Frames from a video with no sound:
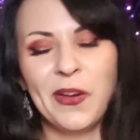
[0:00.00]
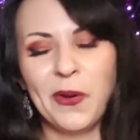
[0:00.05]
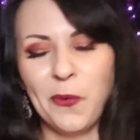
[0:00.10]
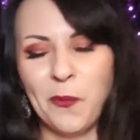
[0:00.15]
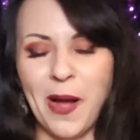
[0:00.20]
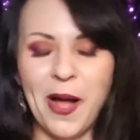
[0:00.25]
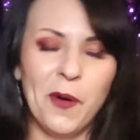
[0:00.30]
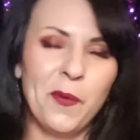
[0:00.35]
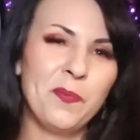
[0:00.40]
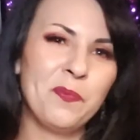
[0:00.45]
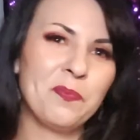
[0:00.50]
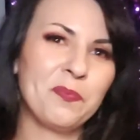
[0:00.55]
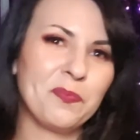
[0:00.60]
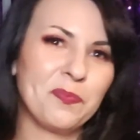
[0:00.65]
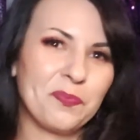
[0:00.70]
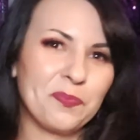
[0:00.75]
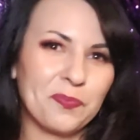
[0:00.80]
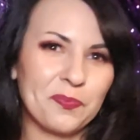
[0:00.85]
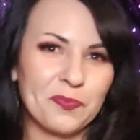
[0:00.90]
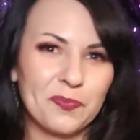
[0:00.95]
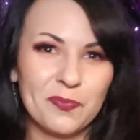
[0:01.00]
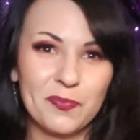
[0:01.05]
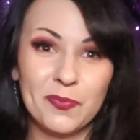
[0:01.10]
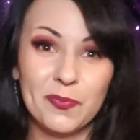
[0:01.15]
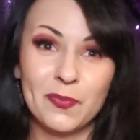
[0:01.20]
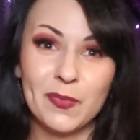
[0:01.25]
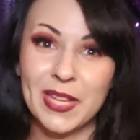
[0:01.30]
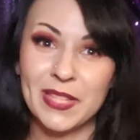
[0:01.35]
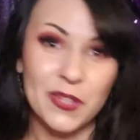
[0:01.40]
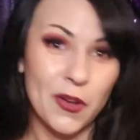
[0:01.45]
Well,
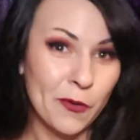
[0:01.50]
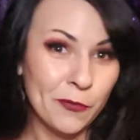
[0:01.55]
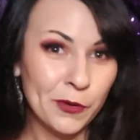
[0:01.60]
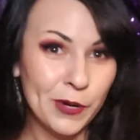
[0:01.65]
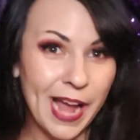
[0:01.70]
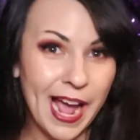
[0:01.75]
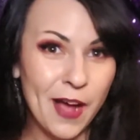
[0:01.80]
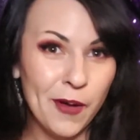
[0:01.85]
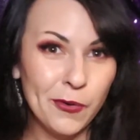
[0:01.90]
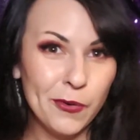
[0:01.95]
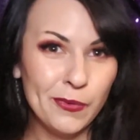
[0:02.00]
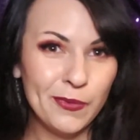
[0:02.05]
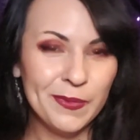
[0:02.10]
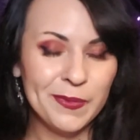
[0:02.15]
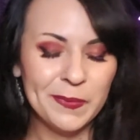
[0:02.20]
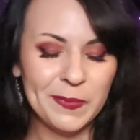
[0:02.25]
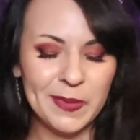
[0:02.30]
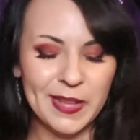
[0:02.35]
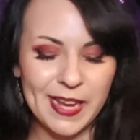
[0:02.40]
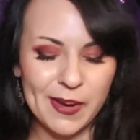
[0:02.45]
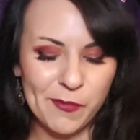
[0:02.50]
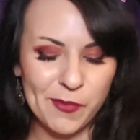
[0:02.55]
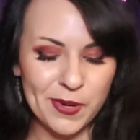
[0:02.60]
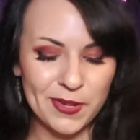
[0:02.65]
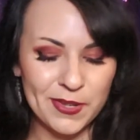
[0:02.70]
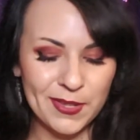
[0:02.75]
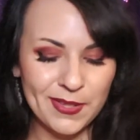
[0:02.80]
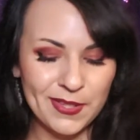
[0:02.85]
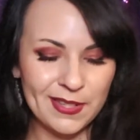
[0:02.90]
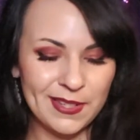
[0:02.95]
that's all for now. It
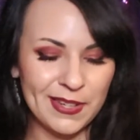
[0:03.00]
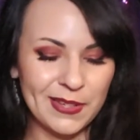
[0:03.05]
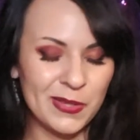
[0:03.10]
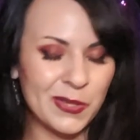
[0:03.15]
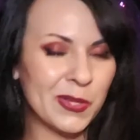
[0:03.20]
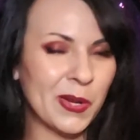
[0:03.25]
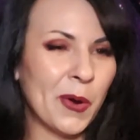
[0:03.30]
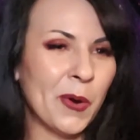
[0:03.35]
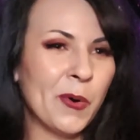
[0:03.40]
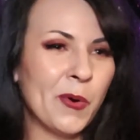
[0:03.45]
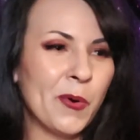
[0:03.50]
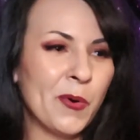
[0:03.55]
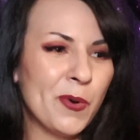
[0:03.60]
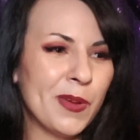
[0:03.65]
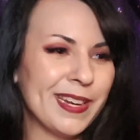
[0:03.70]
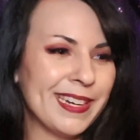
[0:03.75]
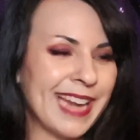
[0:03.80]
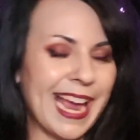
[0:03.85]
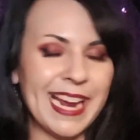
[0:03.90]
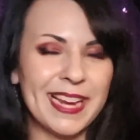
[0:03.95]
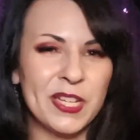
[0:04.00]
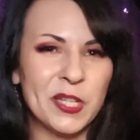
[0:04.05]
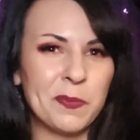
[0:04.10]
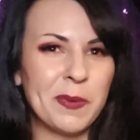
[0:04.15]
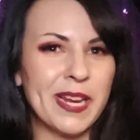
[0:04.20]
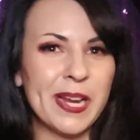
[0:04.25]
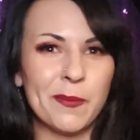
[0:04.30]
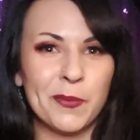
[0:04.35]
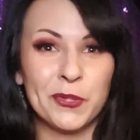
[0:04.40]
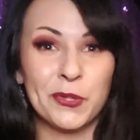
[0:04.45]
was so nice
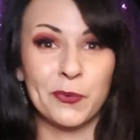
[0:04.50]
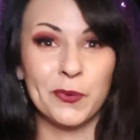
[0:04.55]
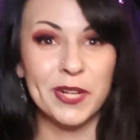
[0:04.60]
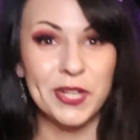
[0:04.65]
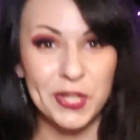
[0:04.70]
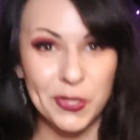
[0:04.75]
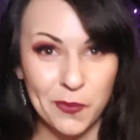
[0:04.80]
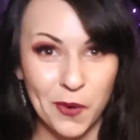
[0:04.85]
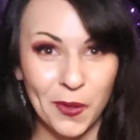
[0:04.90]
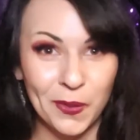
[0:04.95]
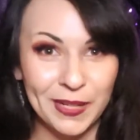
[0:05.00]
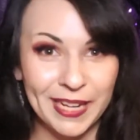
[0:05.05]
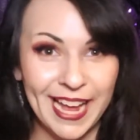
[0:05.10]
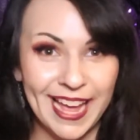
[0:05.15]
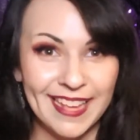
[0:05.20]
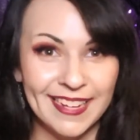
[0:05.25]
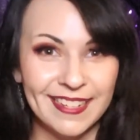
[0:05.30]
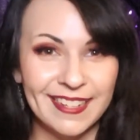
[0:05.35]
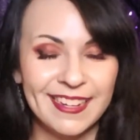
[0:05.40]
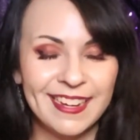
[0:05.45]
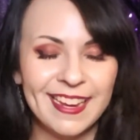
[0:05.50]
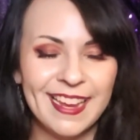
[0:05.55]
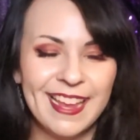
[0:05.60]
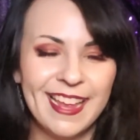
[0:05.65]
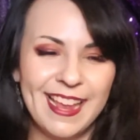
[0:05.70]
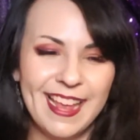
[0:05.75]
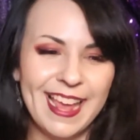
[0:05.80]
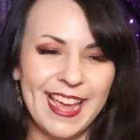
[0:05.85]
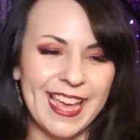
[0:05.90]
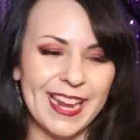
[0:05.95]
being able to read to you all again,
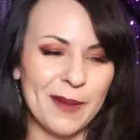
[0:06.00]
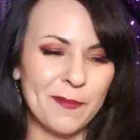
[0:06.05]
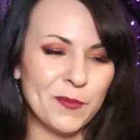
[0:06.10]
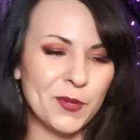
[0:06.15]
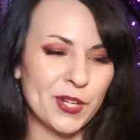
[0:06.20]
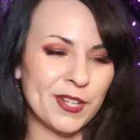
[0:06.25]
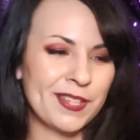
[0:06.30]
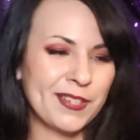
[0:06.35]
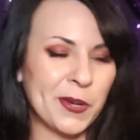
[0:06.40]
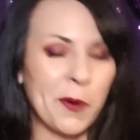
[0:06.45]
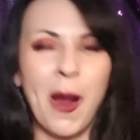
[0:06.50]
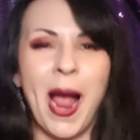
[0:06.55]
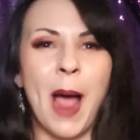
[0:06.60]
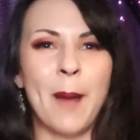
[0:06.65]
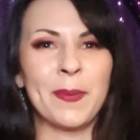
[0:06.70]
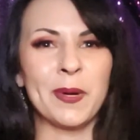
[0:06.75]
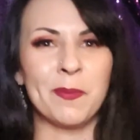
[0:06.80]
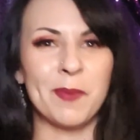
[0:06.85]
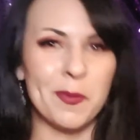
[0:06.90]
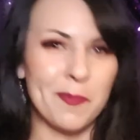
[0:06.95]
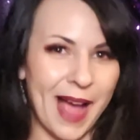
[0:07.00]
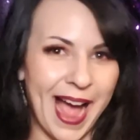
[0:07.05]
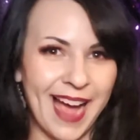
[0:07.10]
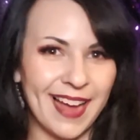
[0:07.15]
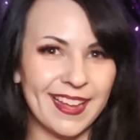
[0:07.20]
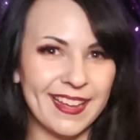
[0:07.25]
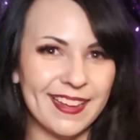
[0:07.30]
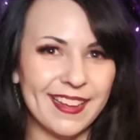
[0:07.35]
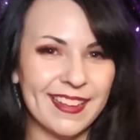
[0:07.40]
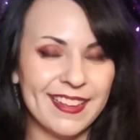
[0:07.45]
and I'm just so happy to be
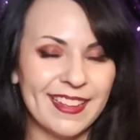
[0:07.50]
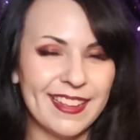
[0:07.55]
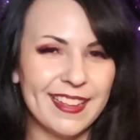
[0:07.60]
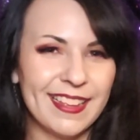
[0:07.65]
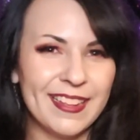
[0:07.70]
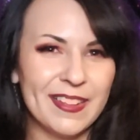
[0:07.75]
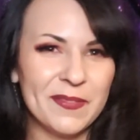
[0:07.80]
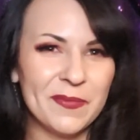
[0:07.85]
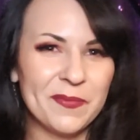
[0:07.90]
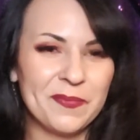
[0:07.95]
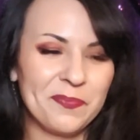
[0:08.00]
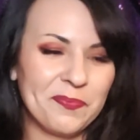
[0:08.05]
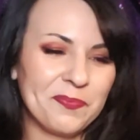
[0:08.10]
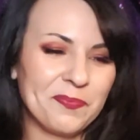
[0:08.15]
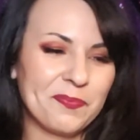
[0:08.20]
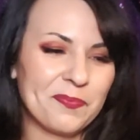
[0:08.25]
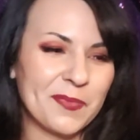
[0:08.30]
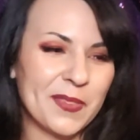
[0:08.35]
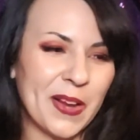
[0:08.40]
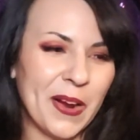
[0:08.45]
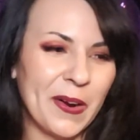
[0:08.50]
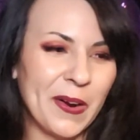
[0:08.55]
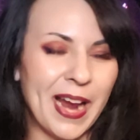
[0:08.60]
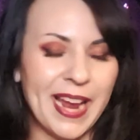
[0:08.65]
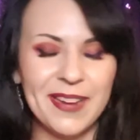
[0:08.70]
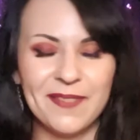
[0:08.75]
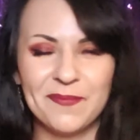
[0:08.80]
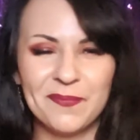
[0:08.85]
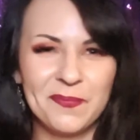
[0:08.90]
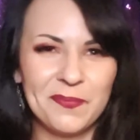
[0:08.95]
back. All
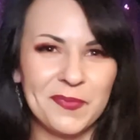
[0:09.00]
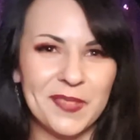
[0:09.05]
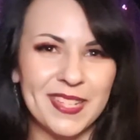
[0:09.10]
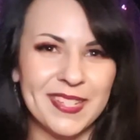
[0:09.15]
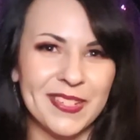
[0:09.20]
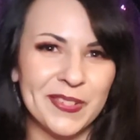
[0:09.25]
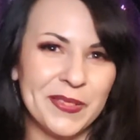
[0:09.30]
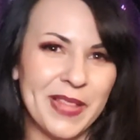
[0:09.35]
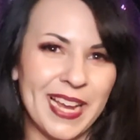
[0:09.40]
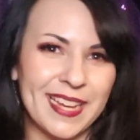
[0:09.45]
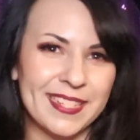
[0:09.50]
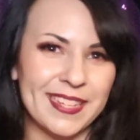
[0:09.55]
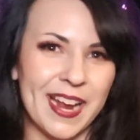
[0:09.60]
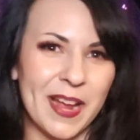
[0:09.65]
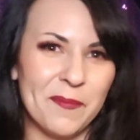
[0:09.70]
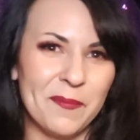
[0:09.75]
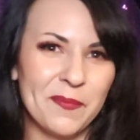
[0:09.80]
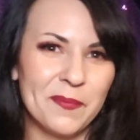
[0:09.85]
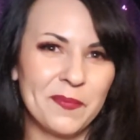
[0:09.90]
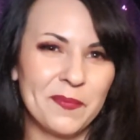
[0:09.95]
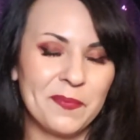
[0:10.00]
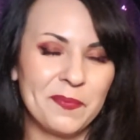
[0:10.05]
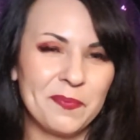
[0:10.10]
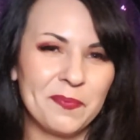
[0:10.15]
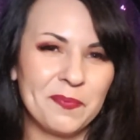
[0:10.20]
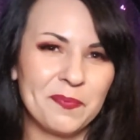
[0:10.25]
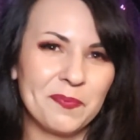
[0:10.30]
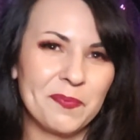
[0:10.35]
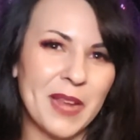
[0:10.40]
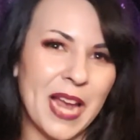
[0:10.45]
right, until next time,
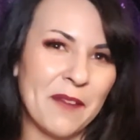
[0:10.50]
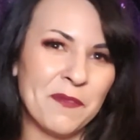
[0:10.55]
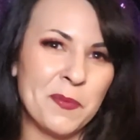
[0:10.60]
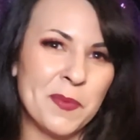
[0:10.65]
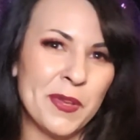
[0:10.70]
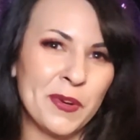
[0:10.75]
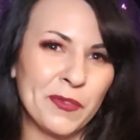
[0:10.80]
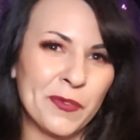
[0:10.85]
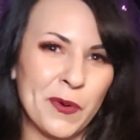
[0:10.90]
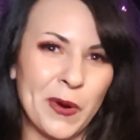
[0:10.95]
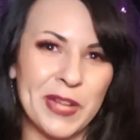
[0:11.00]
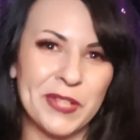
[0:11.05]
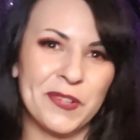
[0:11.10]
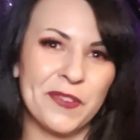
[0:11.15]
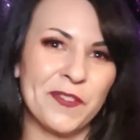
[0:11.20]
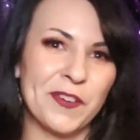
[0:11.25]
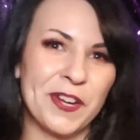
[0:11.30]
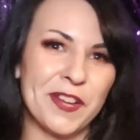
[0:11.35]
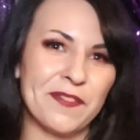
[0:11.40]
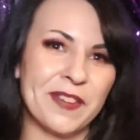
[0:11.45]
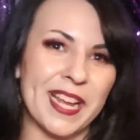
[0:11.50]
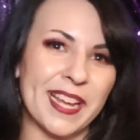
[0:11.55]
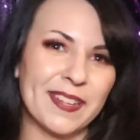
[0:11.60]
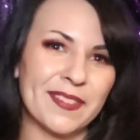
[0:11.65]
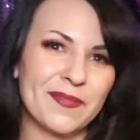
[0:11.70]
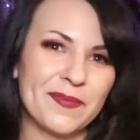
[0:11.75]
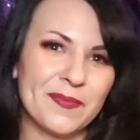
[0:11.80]
have a beautiful rest of your evening.